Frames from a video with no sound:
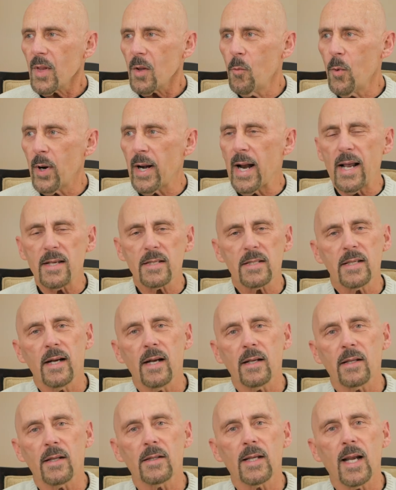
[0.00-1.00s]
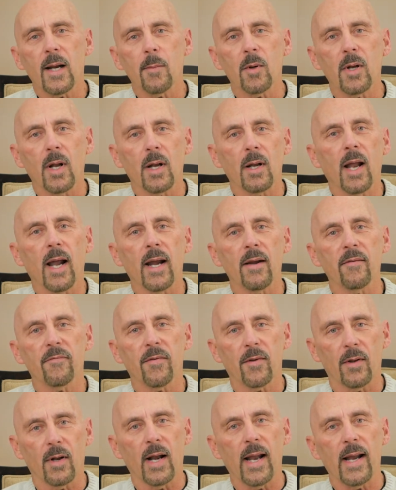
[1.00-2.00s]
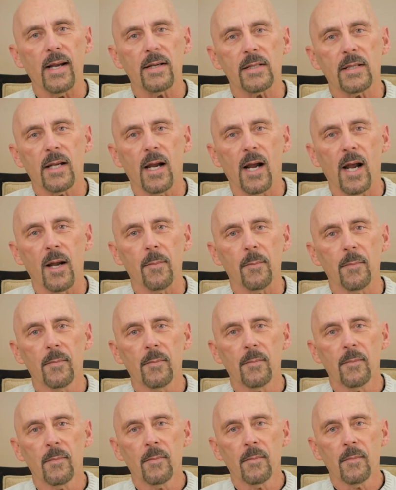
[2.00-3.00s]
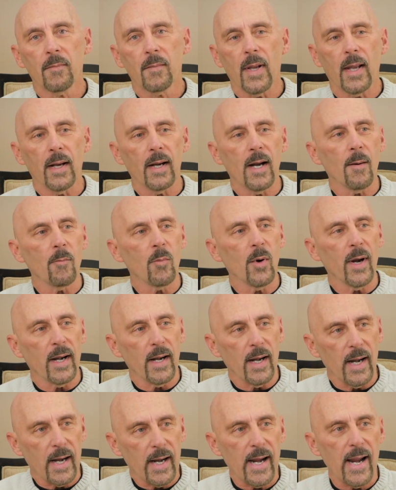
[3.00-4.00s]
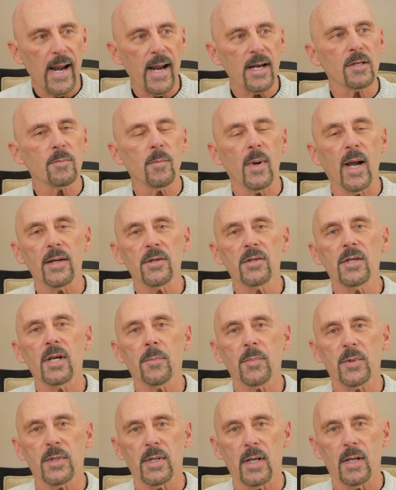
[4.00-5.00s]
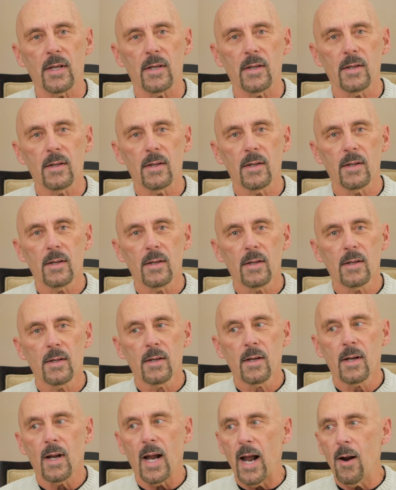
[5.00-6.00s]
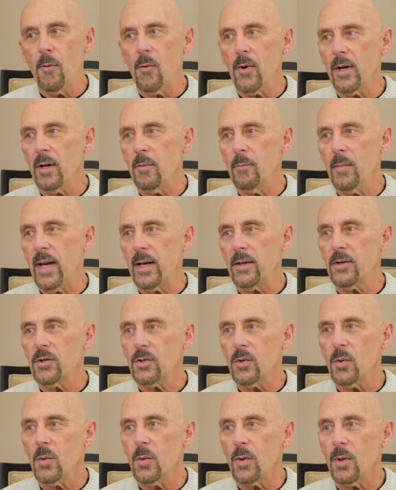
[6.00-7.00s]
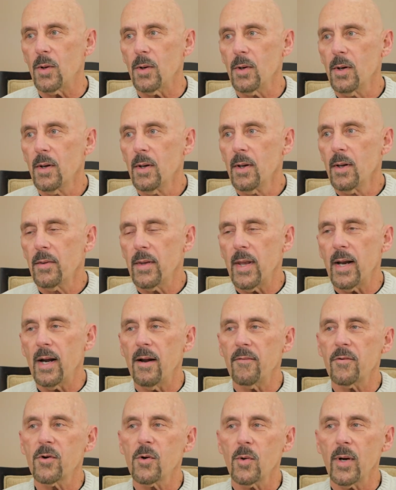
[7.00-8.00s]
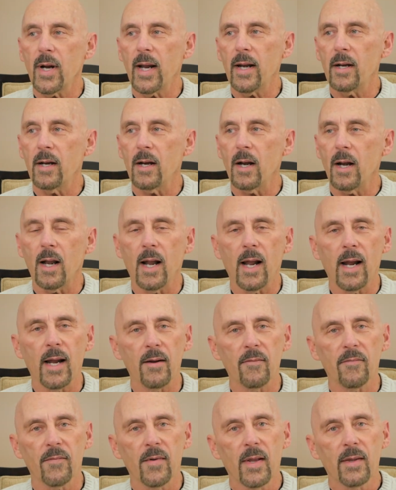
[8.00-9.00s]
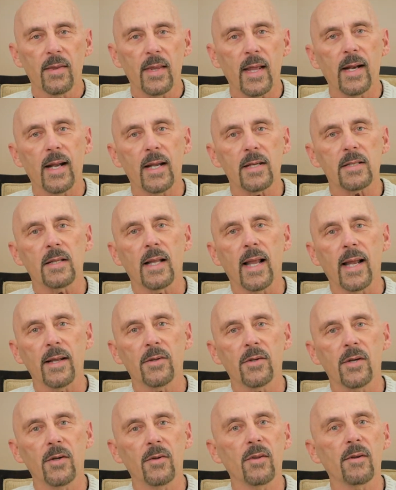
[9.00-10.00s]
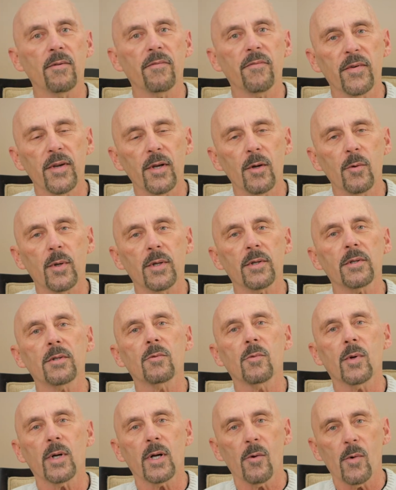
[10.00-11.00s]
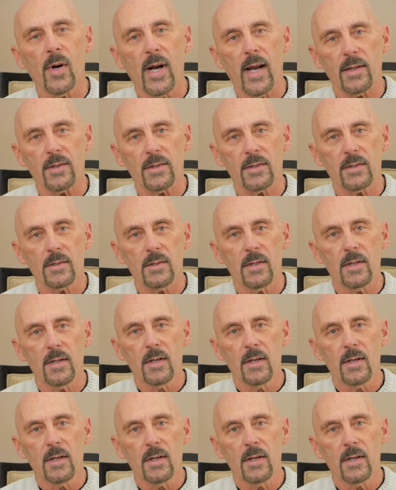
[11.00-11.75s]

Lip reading: when I sit at the table of life for the last time, and I'm ready to cash my chips in, I want to make sure that I've created a life that has led to the fewest regrets.